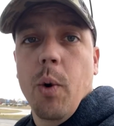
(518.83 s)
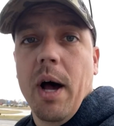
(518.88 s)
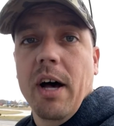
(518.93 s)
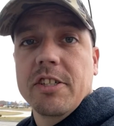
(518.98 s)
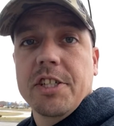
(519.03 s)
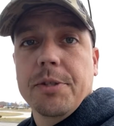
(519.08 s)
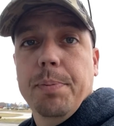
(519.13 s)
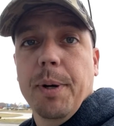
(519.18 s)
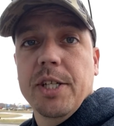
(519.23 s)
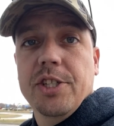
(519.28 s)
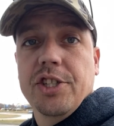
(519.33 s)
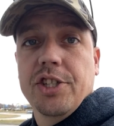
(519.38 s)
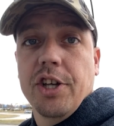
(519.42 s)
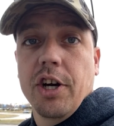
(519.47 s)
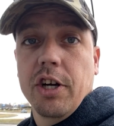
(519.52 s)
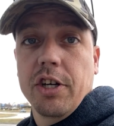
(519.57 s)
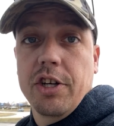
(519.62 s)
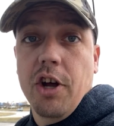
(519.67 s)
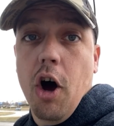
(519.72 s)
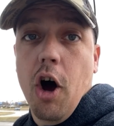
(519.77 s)
else puts
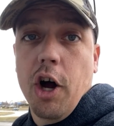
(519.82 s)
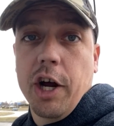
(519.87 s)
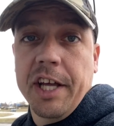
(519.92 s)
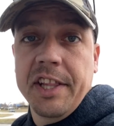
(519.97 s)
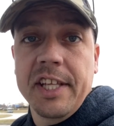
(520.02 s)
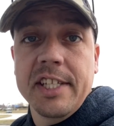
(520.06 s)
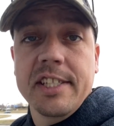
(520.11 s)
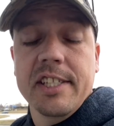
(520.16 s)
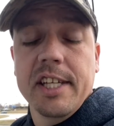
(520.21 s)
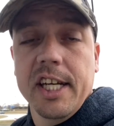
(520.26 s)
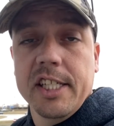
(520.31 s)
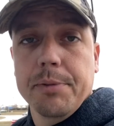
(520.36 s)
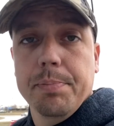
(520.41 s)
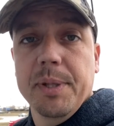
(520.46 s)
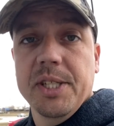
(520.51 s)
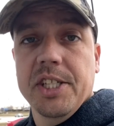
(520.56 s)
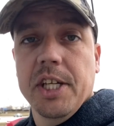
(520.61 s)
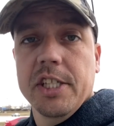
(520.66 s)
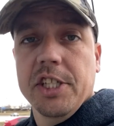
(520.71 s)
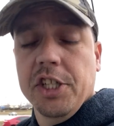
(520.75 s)
their dog in the sixth
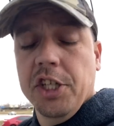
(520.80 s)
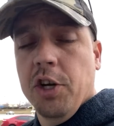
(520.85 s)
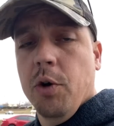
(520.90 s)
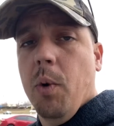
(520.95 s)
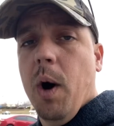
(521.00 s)
position to